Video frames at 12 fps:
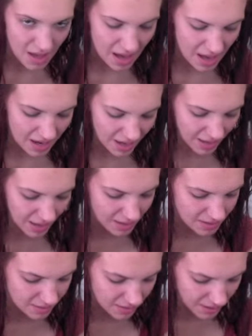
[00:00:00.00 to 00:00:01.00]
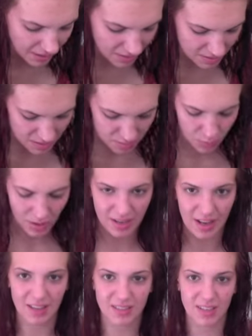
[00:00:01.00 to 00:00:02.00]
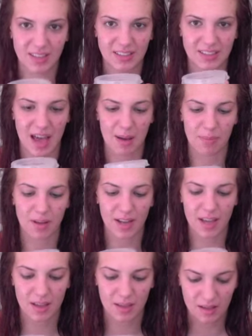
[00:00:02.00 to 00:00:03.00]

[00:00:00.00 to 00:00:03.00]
and I kind of like spread it out so I like tap on it,